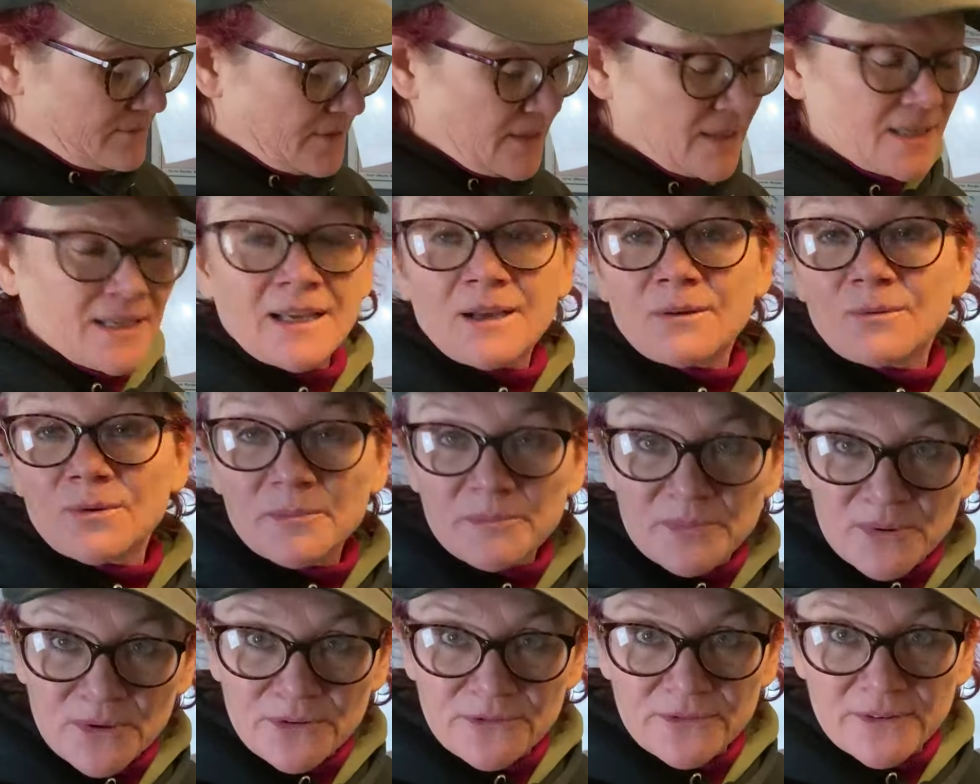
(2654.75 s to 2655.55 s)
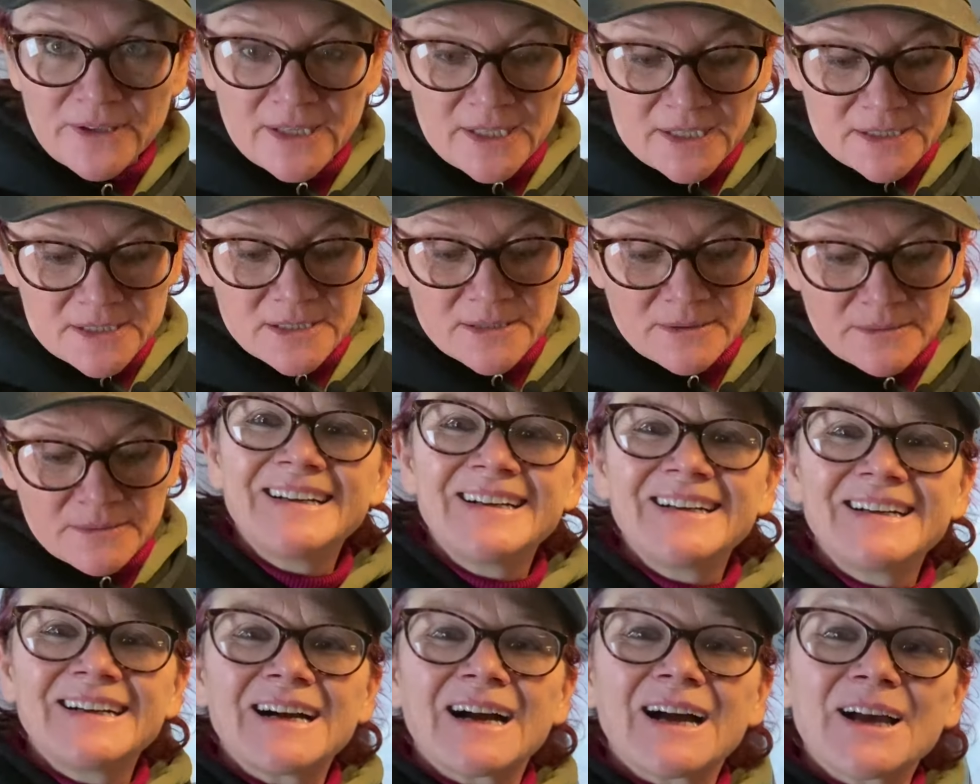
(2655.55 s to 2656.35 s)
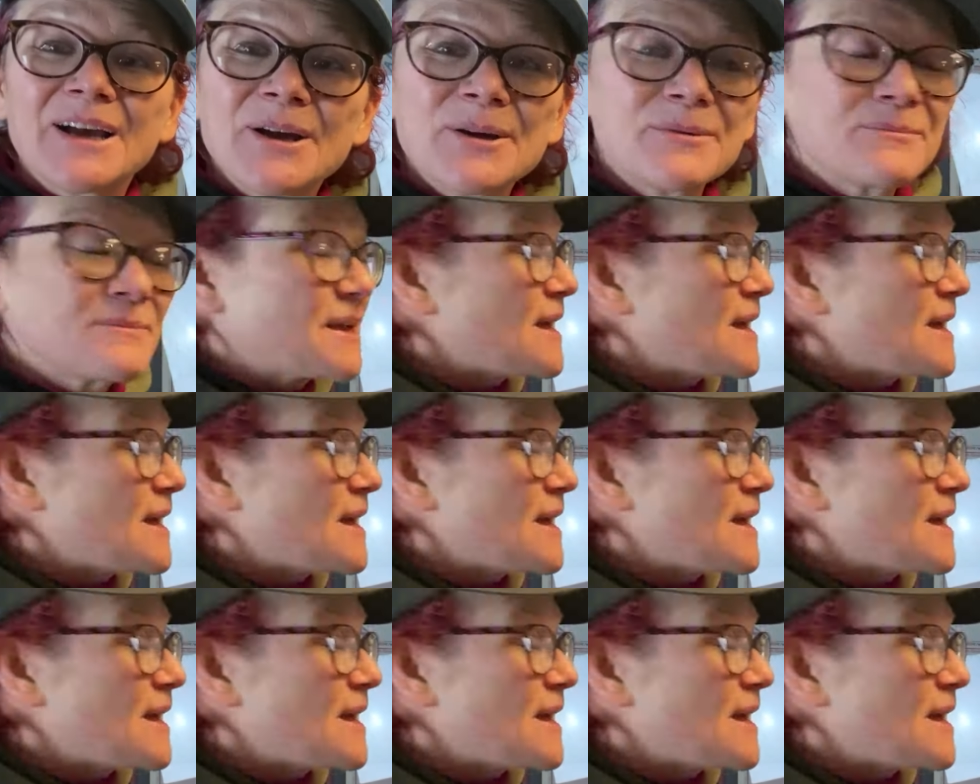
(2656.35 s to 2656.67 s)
And now we're proving it. I hope